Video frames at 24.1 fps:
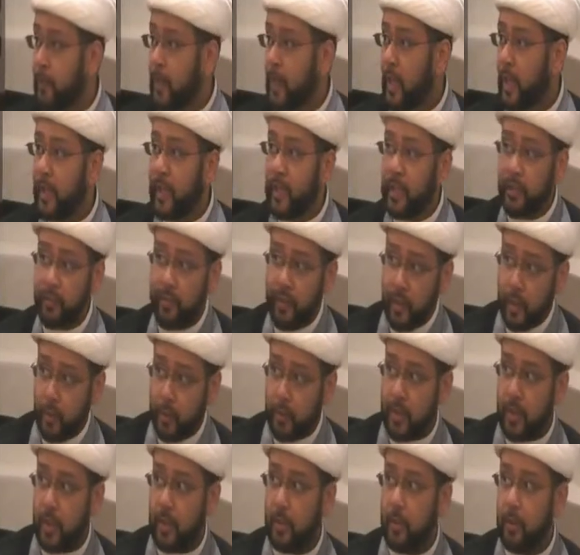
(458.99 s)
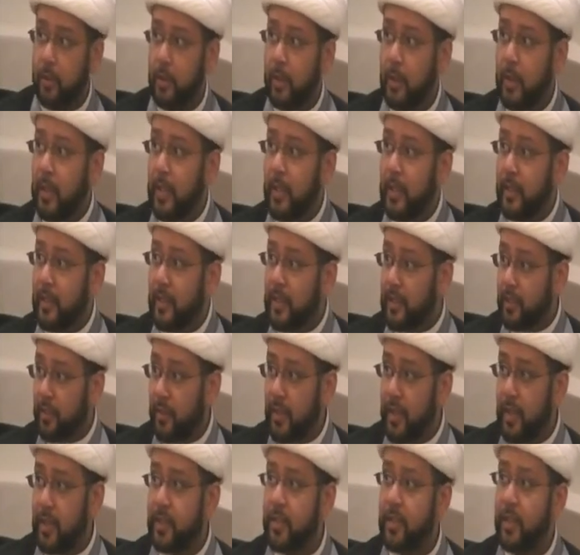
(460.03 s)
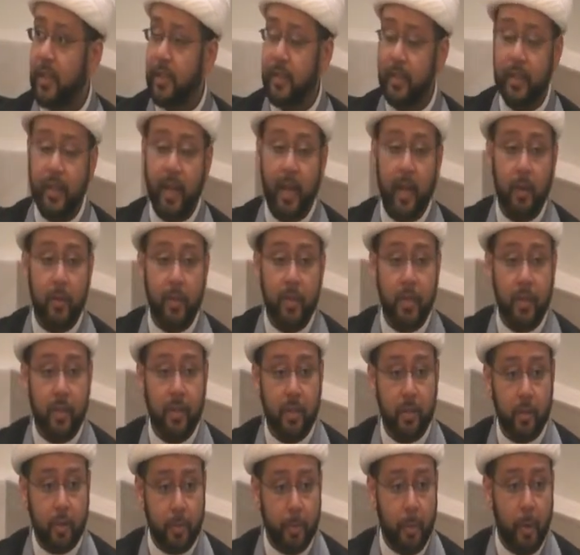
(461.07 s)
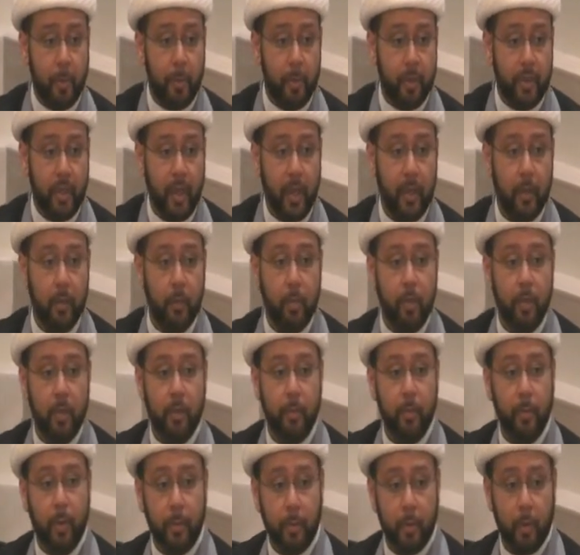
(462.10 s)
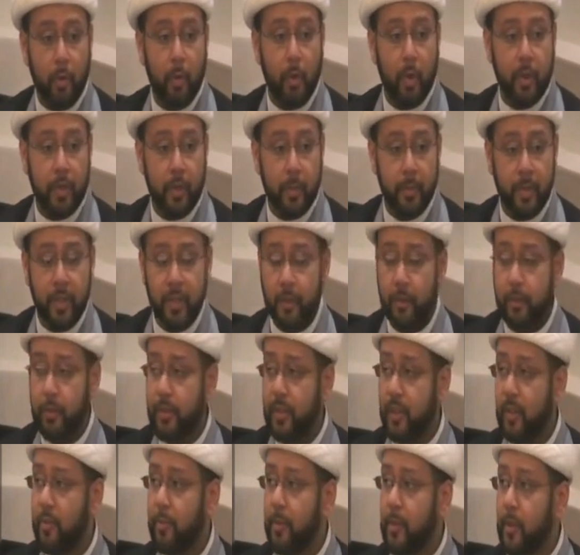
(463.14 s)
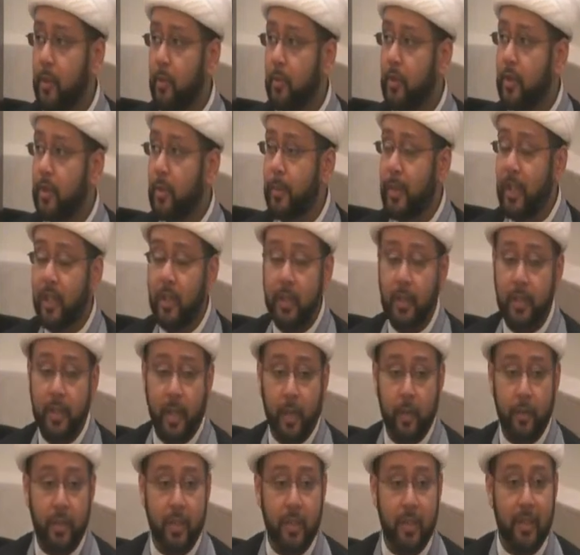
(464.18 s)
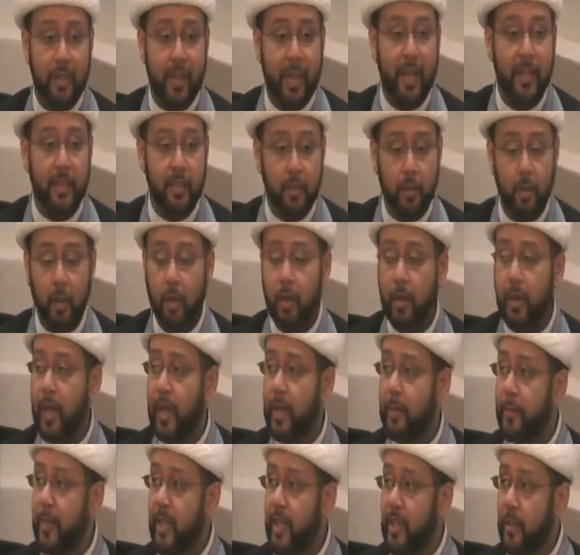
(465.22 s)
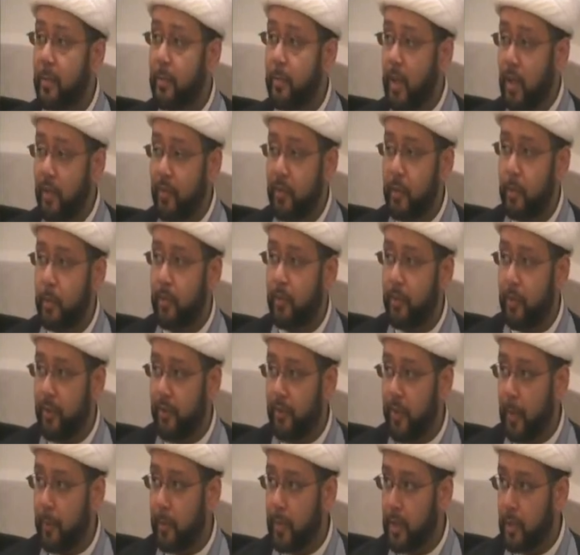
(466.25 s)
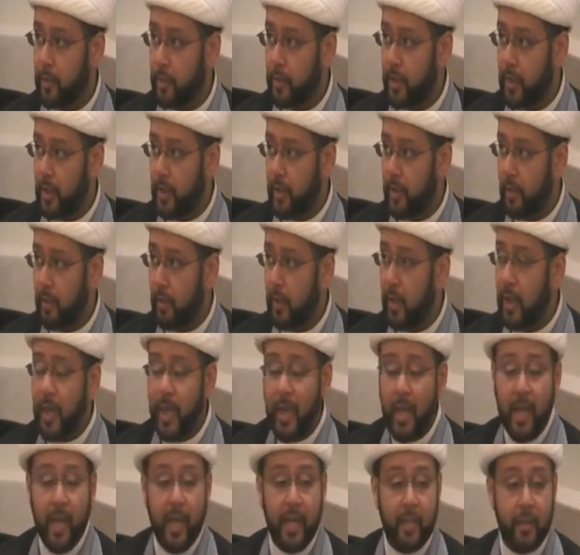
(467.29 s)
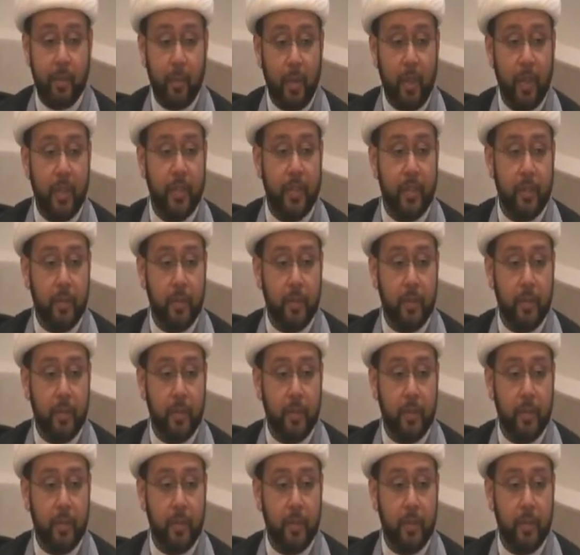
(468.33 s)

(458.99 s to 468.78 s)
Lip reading: Again, the video is here. These are the insides of the houses. There's proper tile work, proper quality materials that have been used to make these houses last long and make them comfortable for the families who stay there, as well as